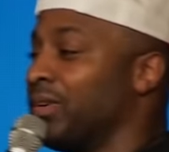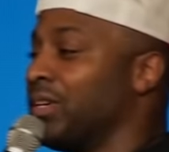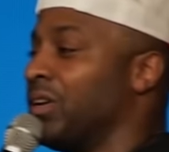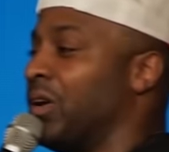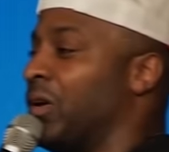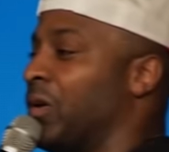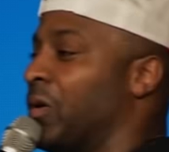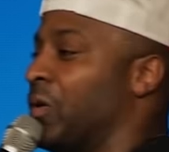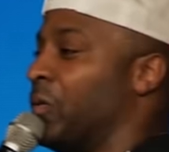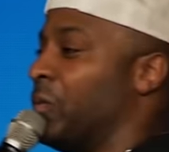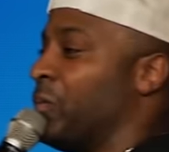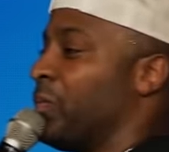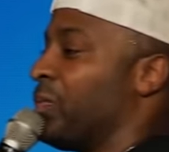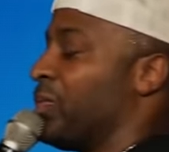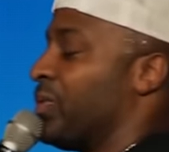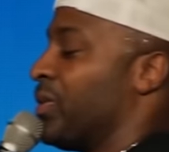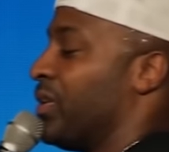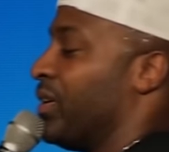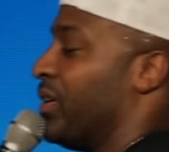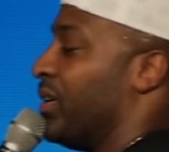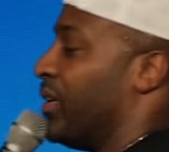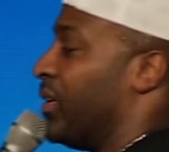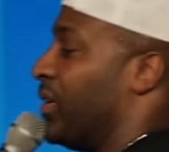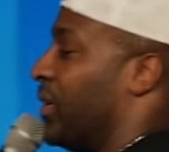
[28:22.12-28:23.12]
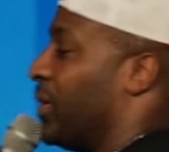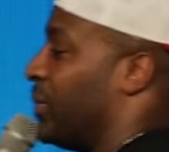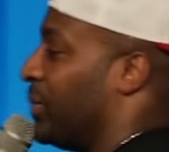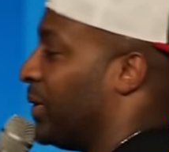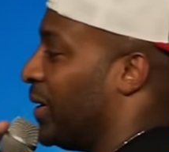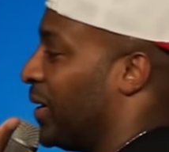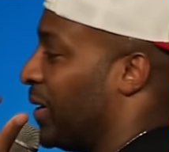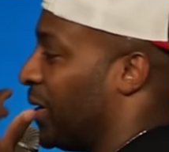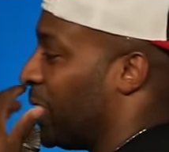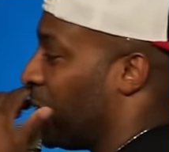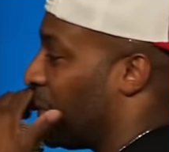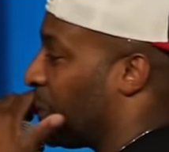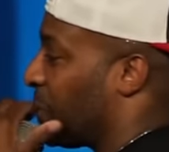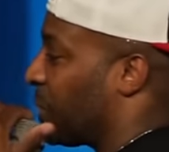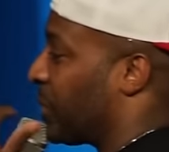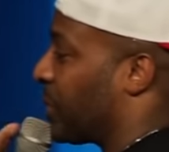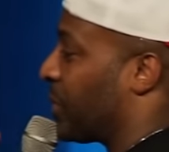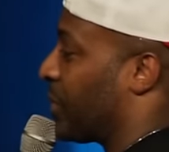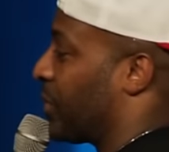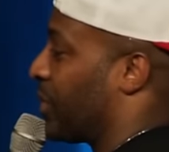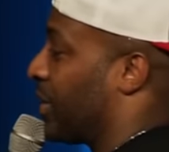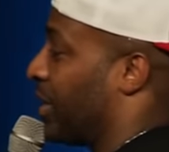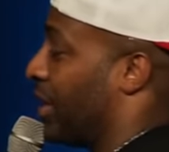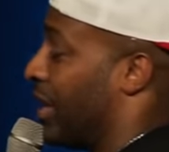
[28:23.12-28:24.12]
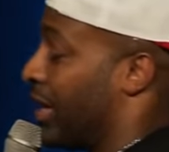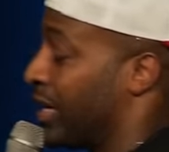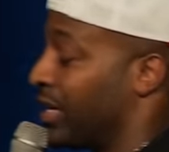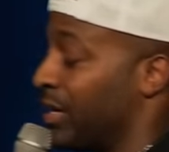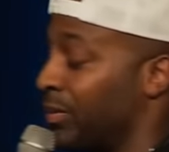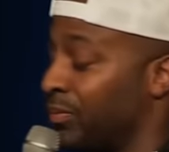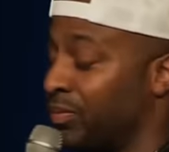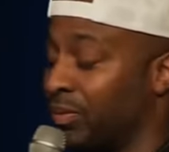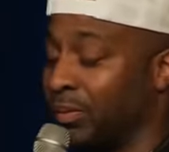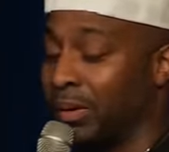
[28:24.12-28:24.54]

home. I'm, uh, I, come from,